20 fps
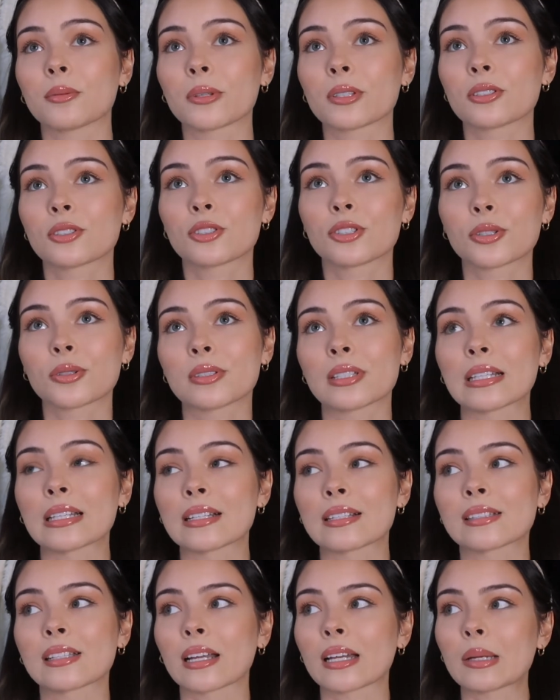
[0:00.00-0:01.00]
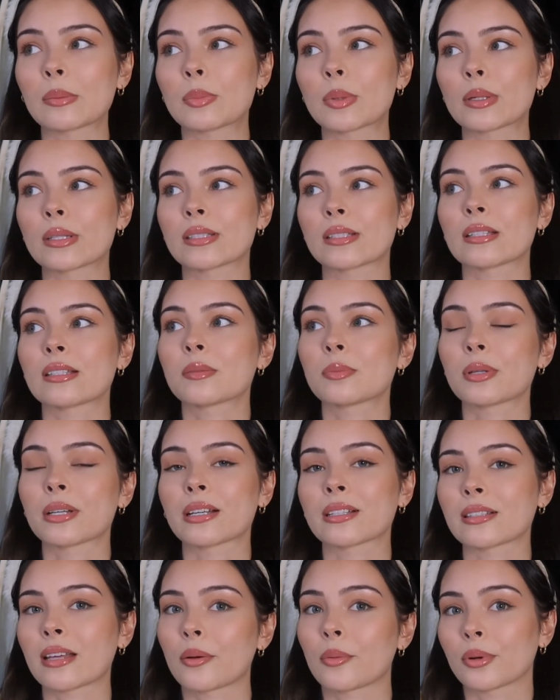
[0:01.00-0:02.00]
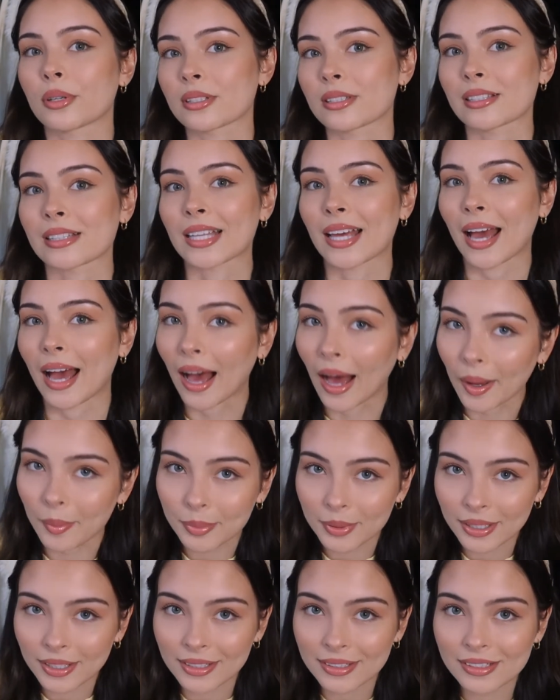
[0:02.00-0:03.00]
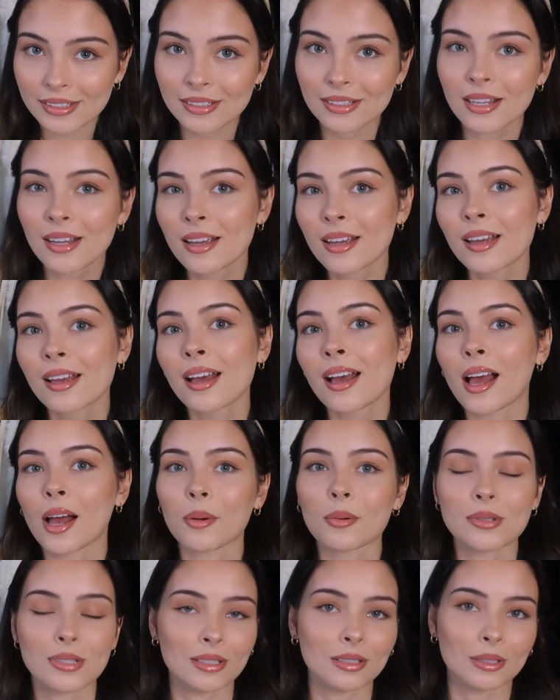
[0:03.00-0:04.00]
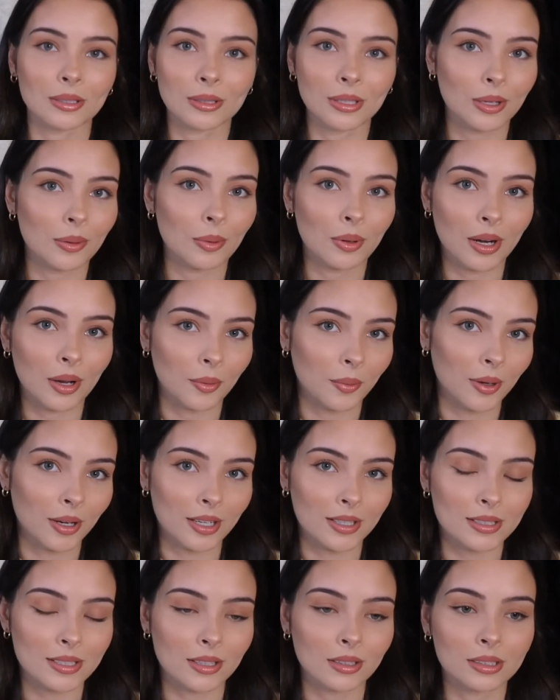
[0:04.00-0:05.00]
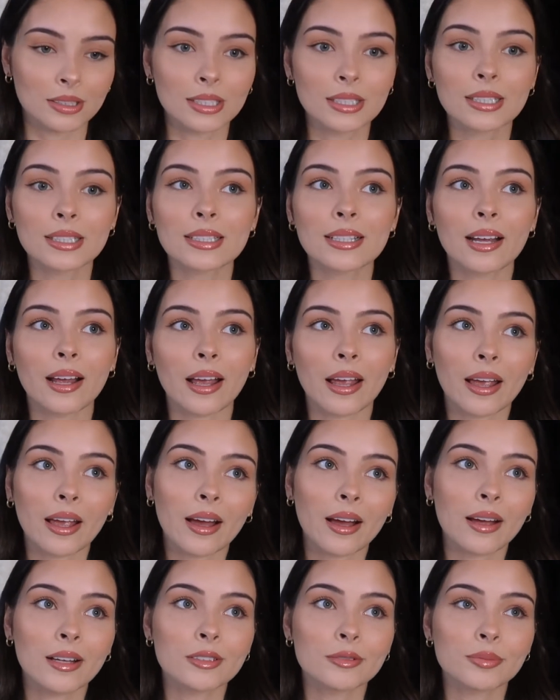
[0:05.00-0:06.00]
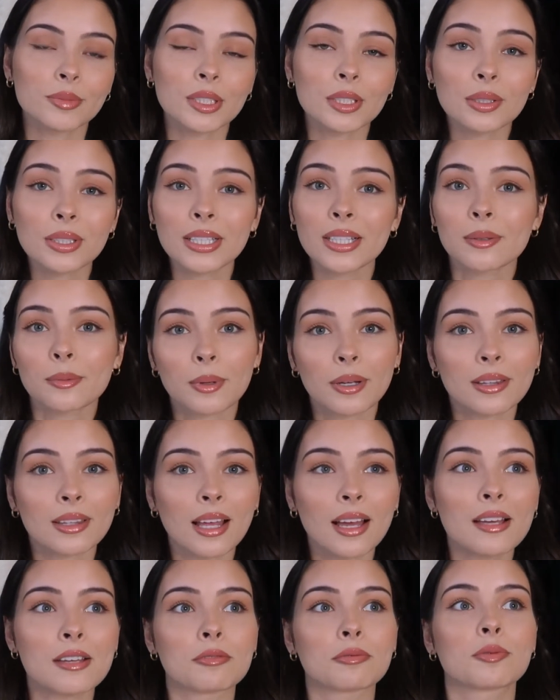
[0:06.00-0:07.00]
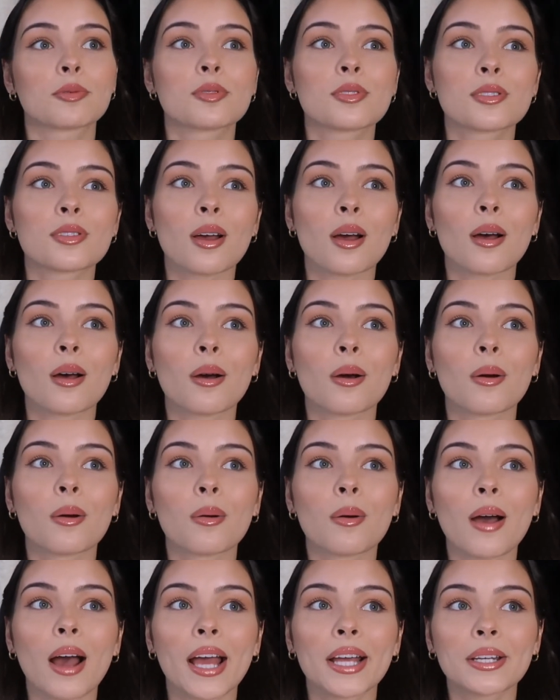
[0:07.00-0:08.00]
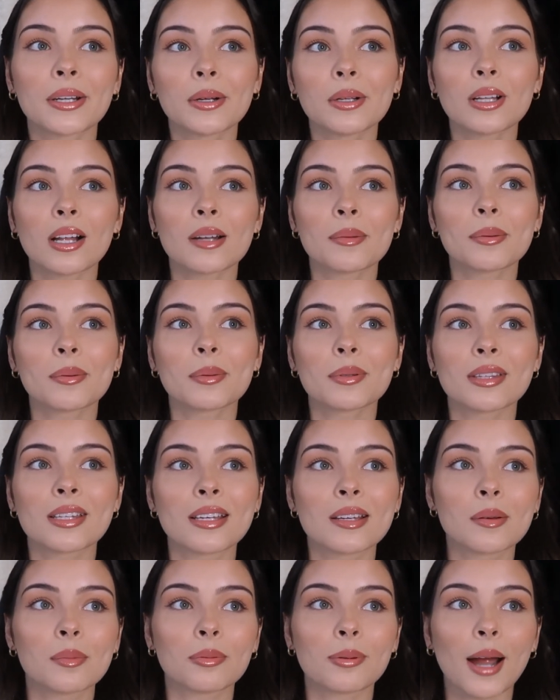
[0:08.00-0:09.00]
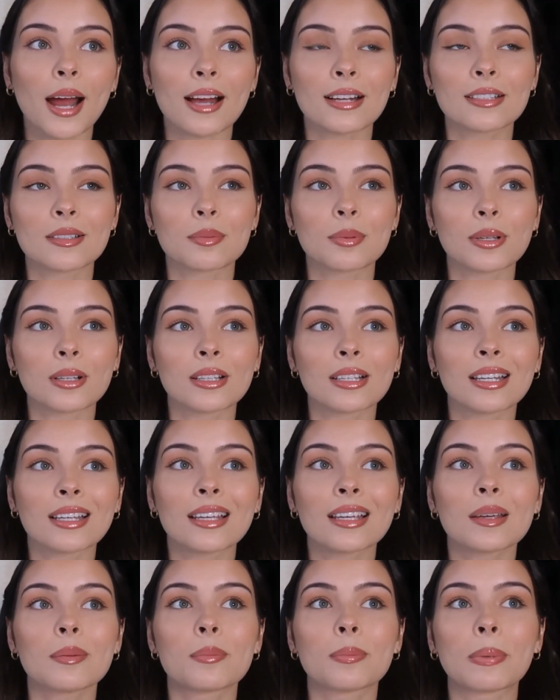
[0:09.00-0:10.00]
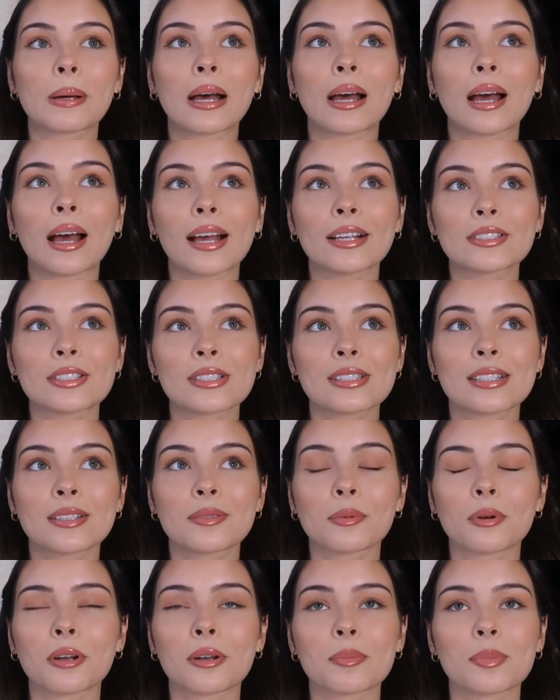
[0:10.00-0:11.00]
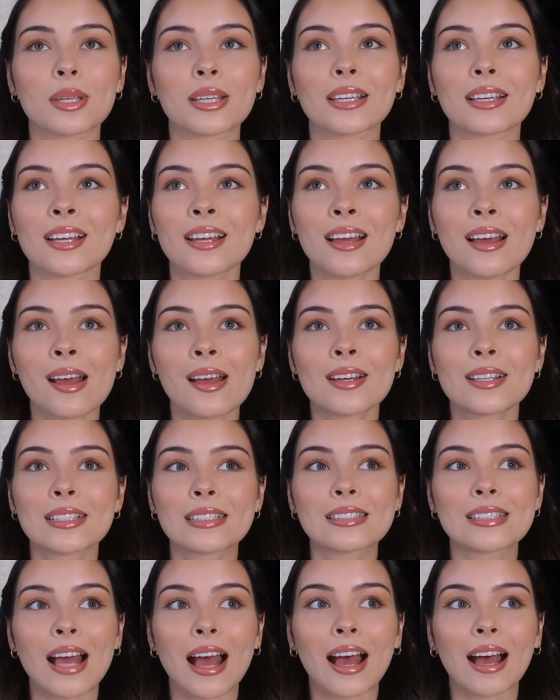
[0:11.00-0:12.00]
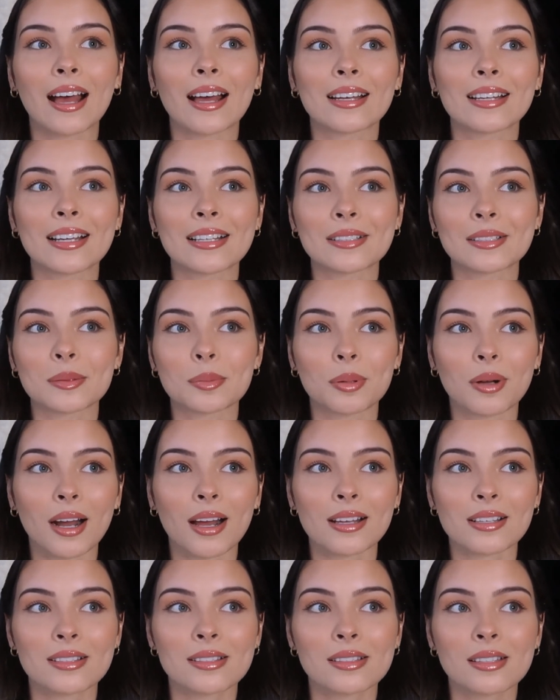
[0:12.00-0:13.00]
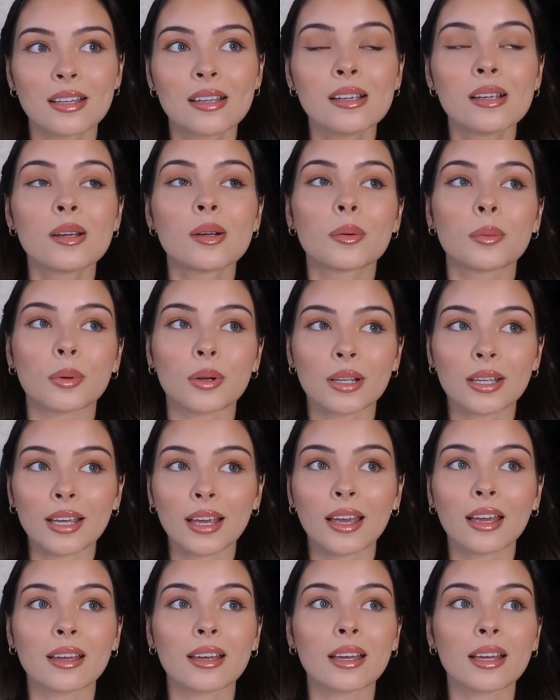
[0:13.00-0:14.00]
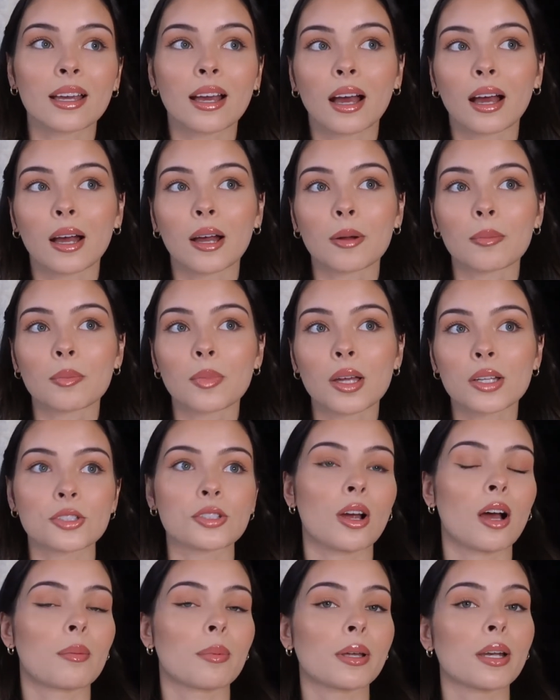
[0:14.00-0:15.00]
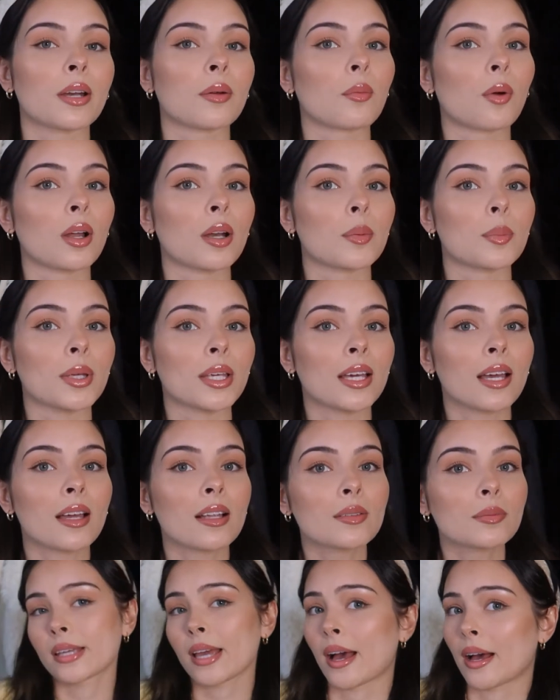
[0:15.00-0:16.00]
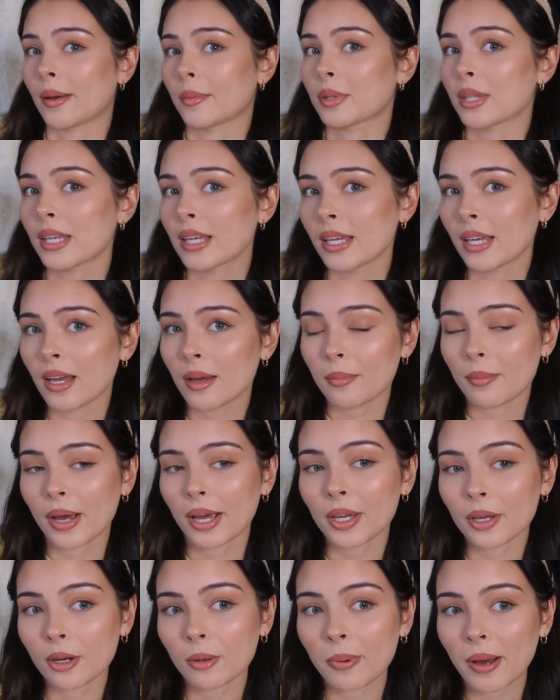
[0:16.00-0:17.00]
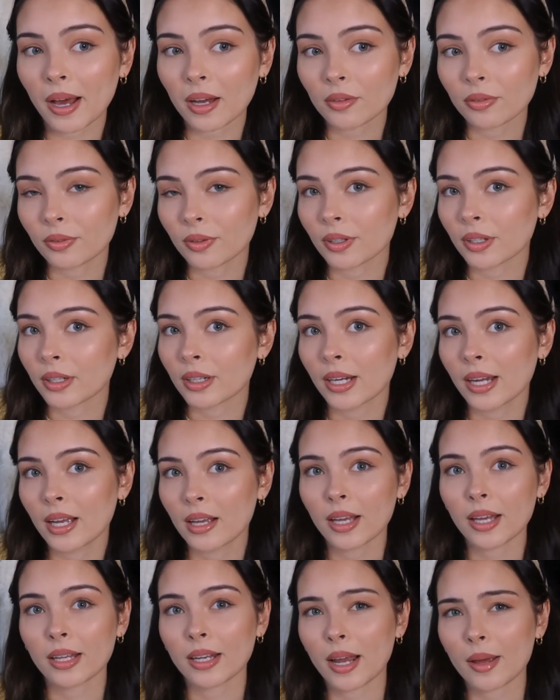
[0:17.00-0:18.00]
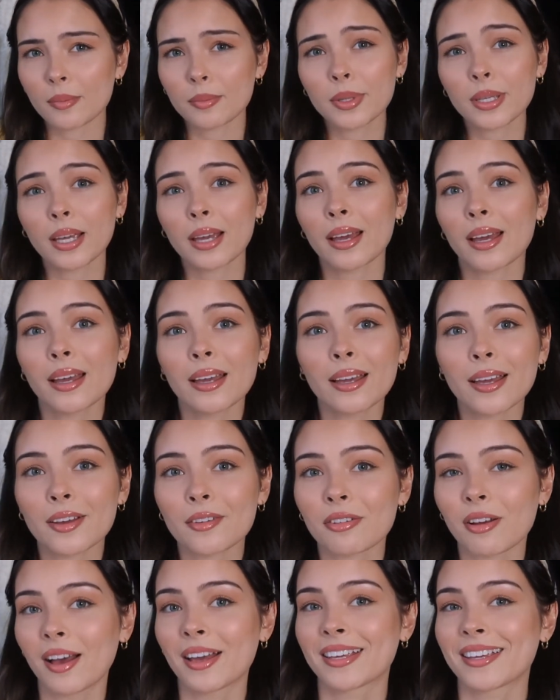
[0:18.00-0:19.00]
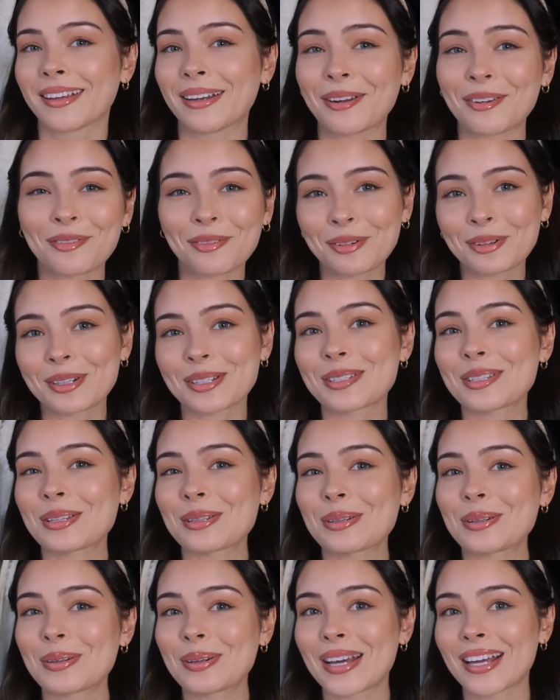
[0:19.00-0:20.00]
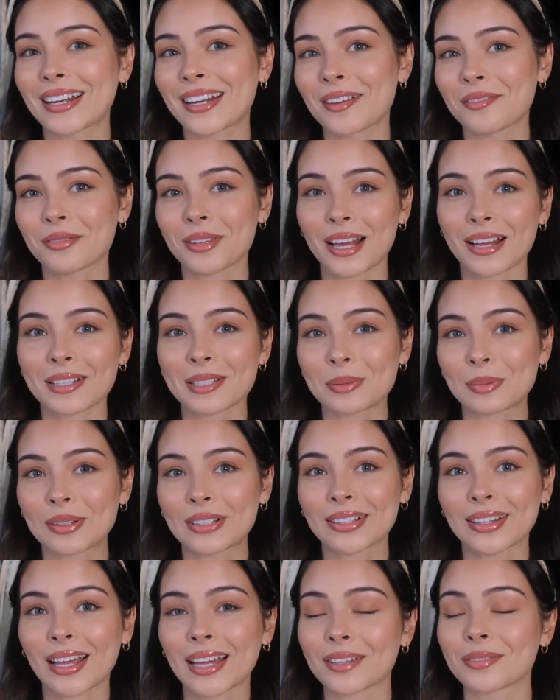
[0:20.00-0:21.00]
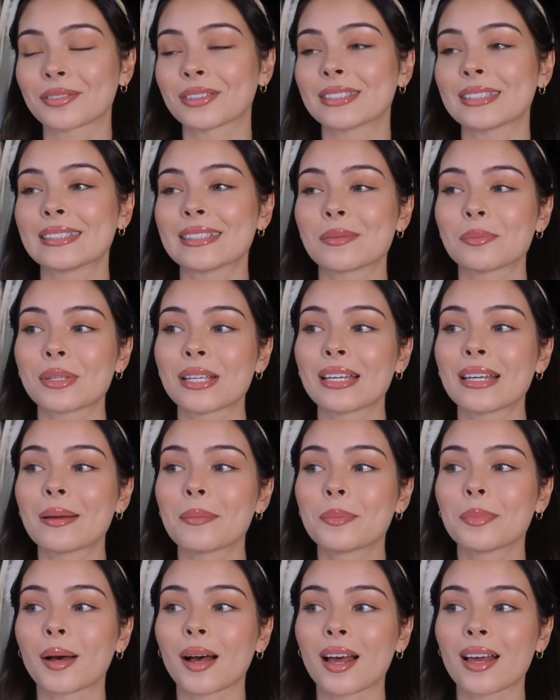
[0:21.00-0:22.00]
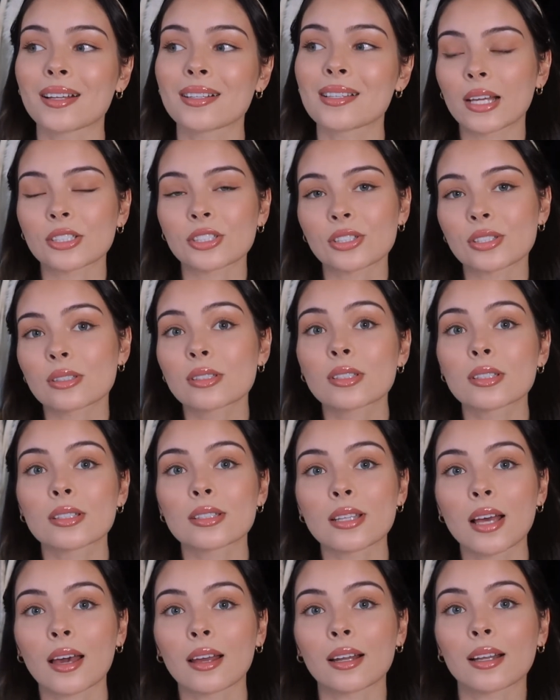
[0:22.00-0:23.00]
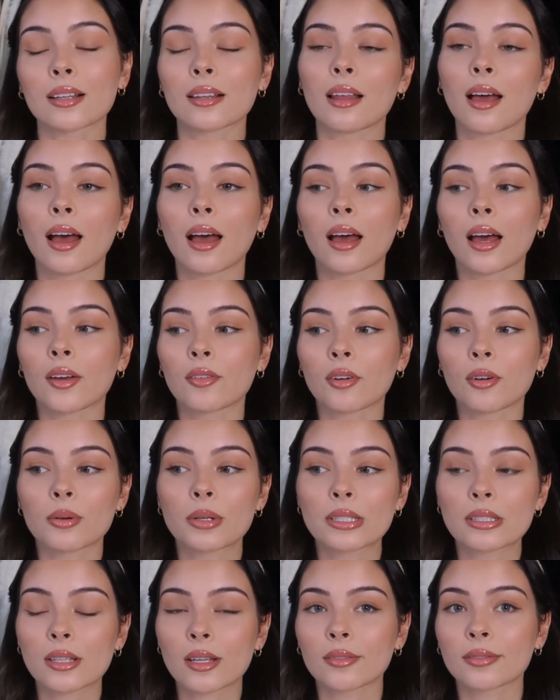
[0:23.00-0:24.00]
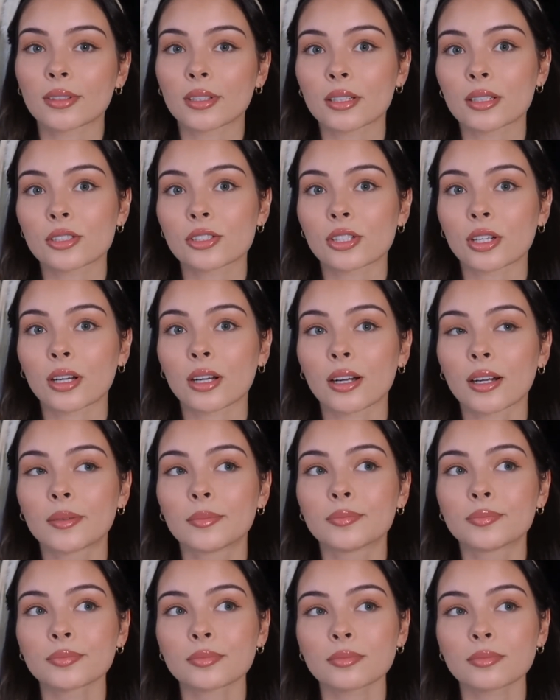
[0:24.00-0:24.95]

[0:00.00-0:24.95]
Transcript: was choosing to study business because I wasn't the happiest. I wasn't learning what I wanted to learn, and you only get one life. So I know a lot of people think of practicability, but I just didn't want to be sad and depressed working a job I didn't want to be in. Yeah, I'm thinking I might go back for an MBA if I can afford to and if that's where life leads me, but I just decided that I've always loved literature